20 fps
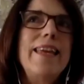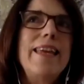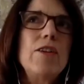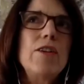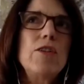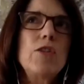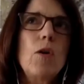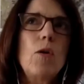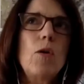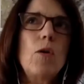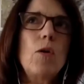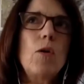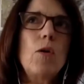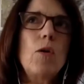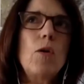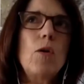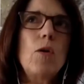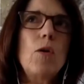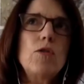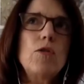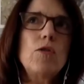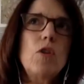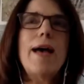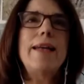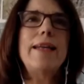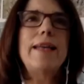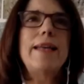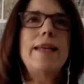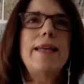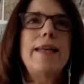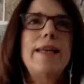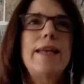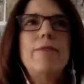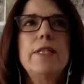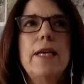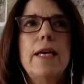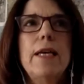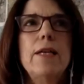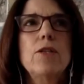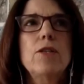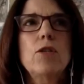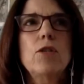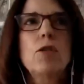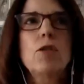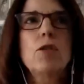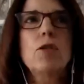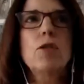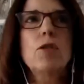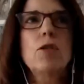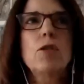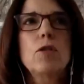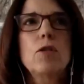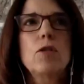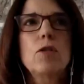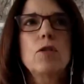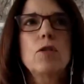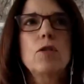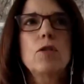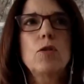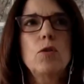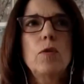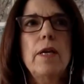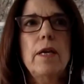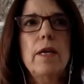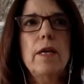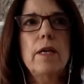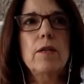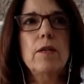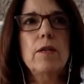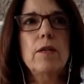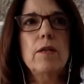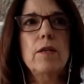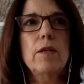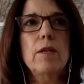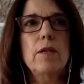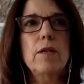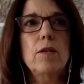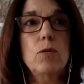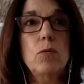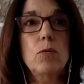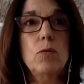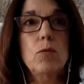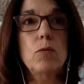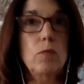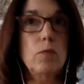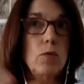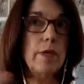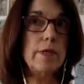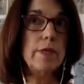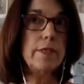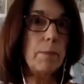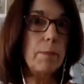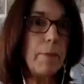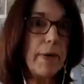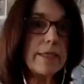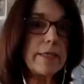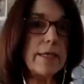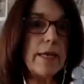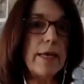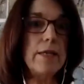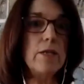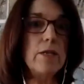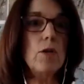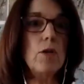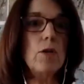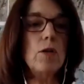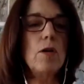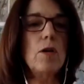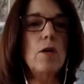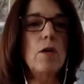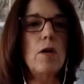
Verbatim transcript: there's also an invitation to the to to the spectator